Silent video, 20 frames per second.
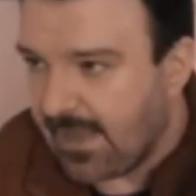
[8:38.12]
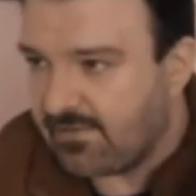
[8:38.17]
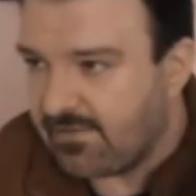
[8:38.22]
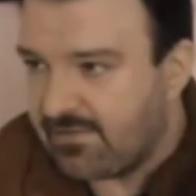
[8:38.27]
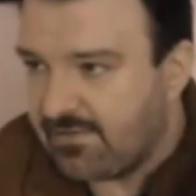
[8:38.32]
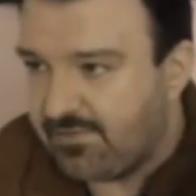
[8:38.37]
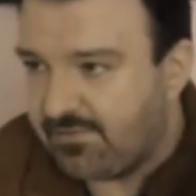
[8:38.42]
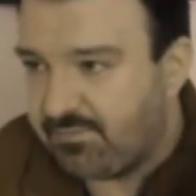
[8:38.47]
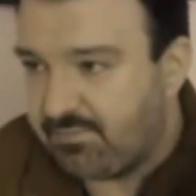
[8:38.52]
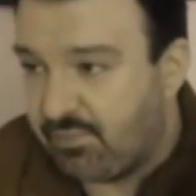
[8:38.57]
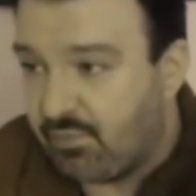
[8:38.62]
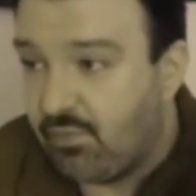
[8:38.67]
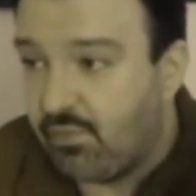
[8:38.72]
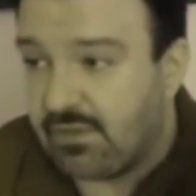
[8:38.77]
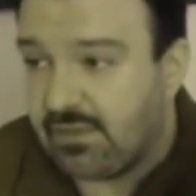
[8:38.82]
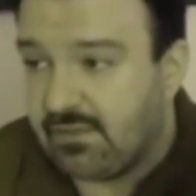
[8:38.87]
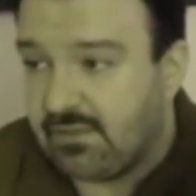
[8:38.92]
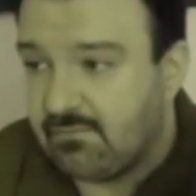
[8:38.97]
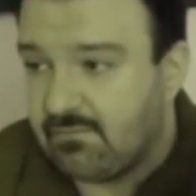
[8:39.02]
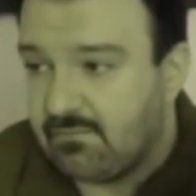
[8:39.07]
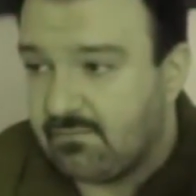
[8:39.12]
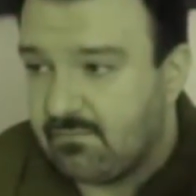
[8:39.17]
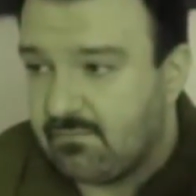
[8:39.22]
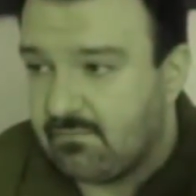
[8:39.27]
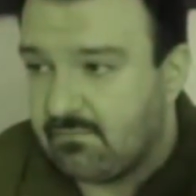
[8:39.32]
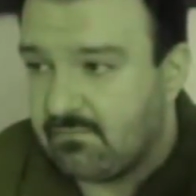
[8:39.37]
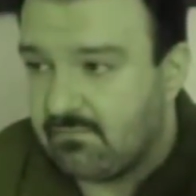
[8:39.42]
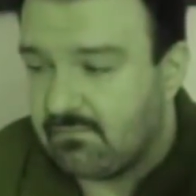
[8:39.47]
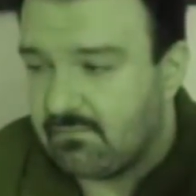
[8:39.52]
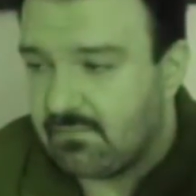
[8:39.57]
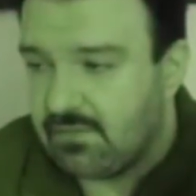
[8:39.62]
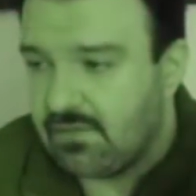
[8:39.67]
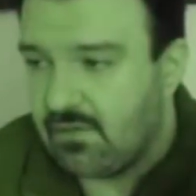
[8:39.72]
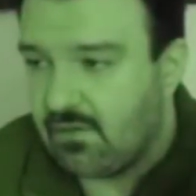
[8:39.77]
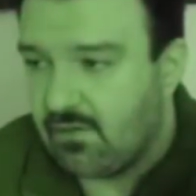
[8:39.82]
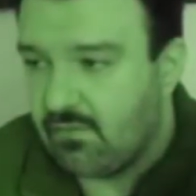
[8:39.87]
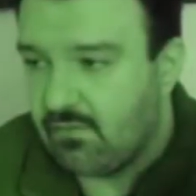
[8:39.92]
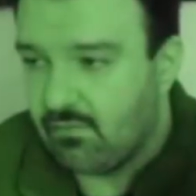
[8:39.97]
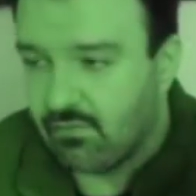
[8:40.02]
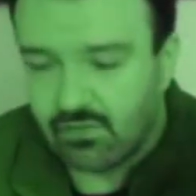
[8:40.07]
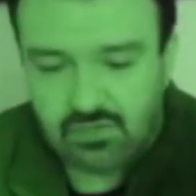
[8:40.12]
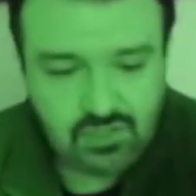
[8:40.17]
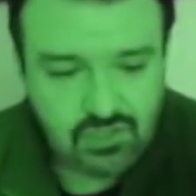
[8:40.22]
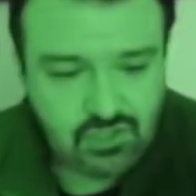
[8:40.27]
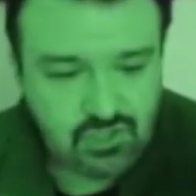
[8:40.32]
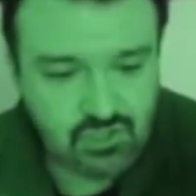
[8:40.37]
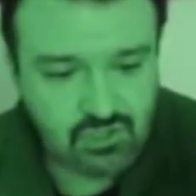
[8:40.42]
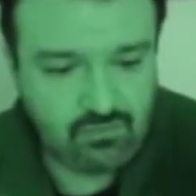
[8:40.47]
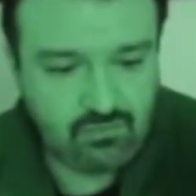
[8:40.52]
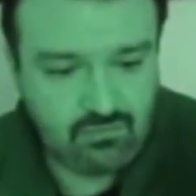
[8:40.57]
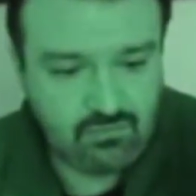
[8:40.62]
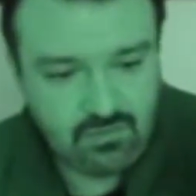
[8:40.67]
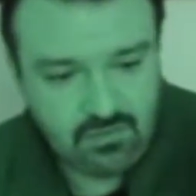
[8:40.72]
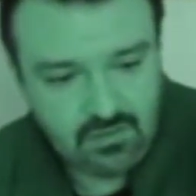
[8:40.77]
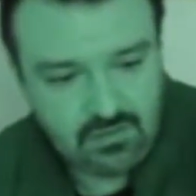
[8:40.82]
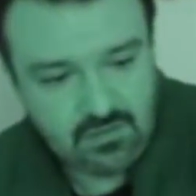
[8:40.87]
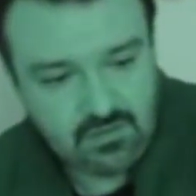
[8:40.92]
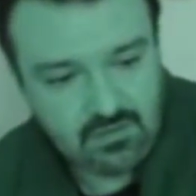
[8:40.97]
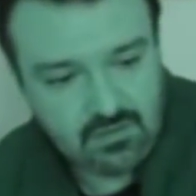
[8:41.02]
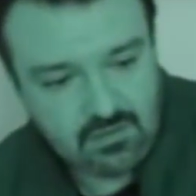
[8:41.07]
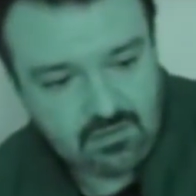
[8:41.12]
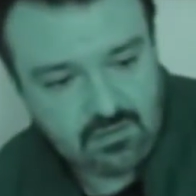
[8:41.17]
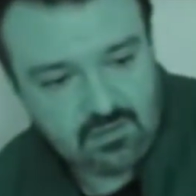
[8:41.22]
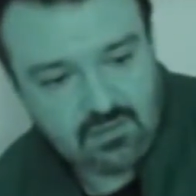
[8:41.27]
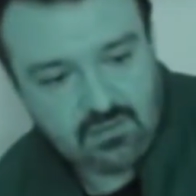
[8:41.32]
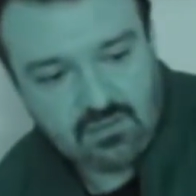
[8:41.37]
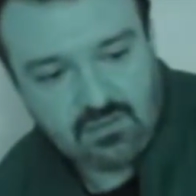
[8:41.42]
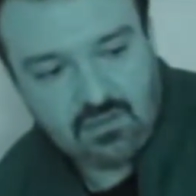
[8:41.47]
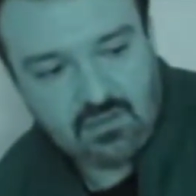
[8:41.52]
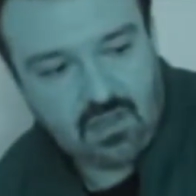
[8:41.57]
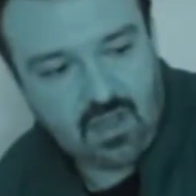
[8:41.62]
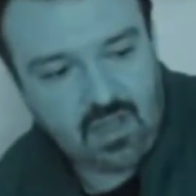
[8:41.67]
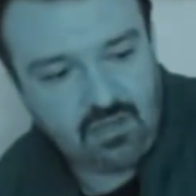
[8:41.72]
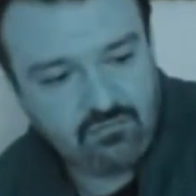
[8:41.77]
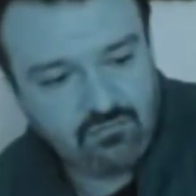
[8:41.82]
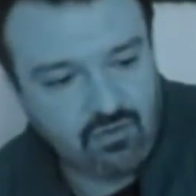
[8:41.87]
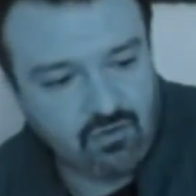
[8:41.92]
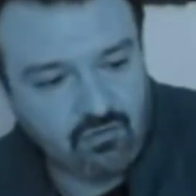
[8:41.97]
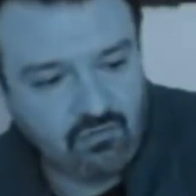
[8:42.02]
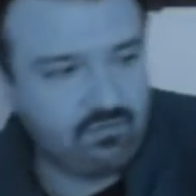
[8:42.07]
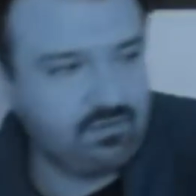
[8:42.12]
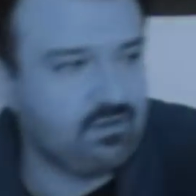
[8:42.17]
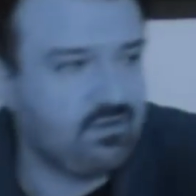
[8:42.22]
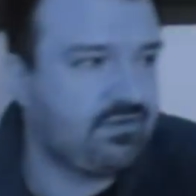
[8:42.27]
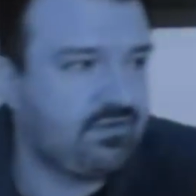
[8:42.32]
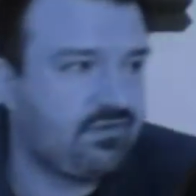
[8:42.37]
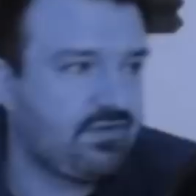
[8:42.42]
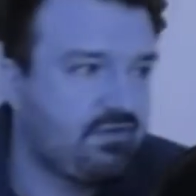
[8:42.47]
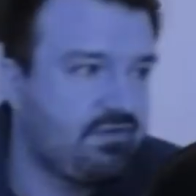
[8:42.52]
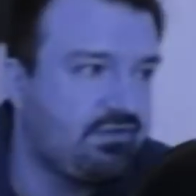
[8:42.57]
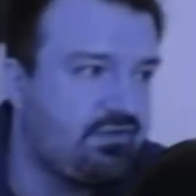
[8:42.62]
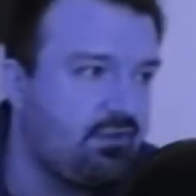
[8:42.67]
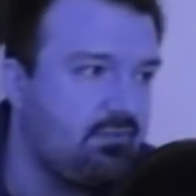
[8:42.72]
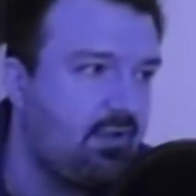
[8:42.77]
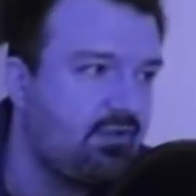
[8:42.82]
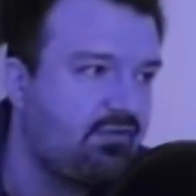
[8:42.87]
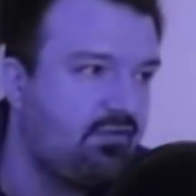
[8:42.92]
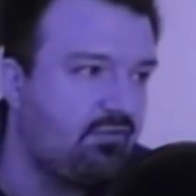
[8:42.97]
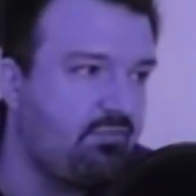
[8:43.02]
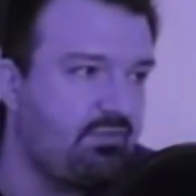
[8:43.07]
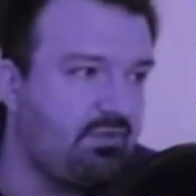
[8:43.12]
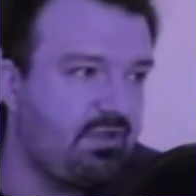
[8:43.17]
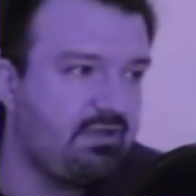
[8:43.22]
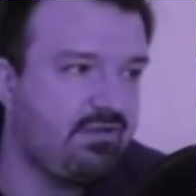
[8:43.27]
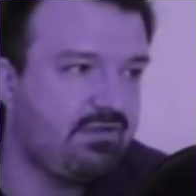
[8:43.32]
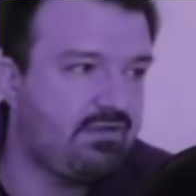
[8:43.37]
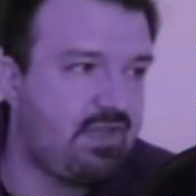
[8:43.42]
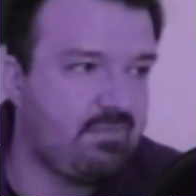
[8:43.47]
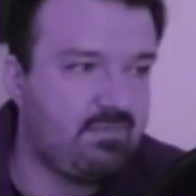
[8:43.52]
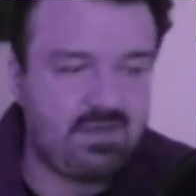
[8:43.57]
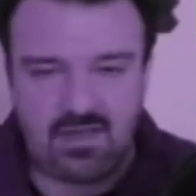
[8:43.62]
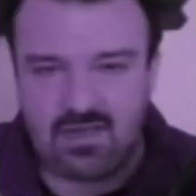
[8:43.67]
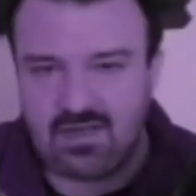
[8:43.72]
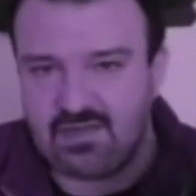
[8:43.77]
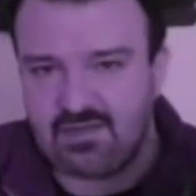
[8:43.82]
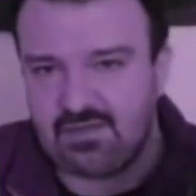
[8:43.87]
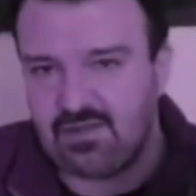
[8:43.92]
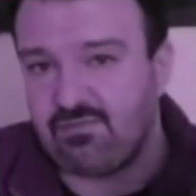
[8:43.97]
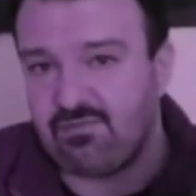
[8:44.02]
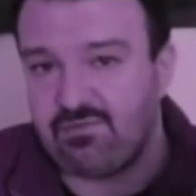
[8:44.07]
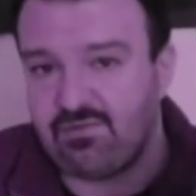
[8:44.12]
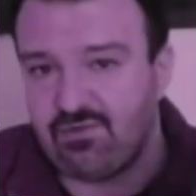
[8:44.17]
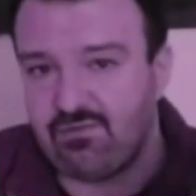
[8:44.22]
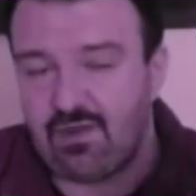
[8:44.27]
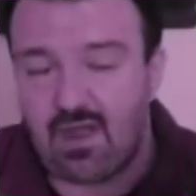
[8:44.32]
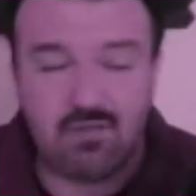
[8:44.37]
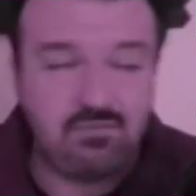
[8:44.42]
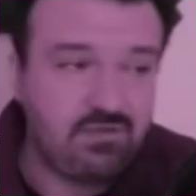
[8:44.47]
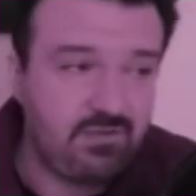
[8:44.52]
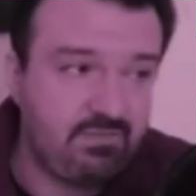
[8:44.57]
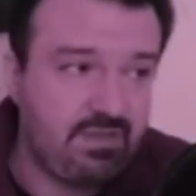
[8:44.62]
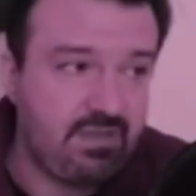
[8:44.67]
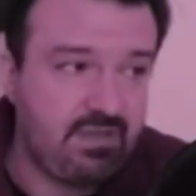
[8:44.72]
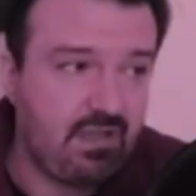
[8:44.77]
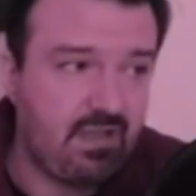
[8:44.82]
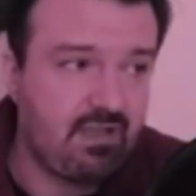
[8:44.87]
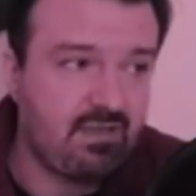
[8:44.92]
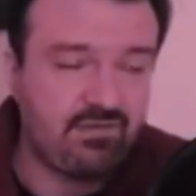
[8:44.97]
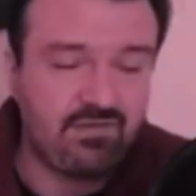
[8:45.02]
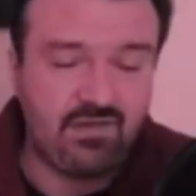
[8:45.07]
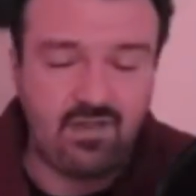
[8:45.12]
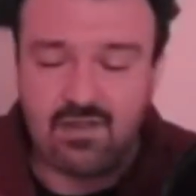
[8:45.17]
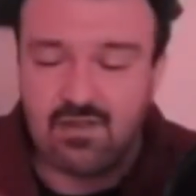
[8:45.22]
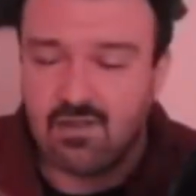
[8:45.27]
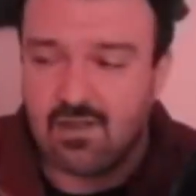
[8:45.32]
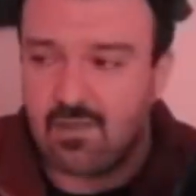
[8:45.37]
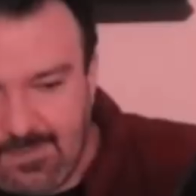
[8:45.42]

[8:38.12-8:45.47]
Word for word: At this point, you know, we're in June. I don't realistically see myself playing this game again anytime soon. I'm just being honest.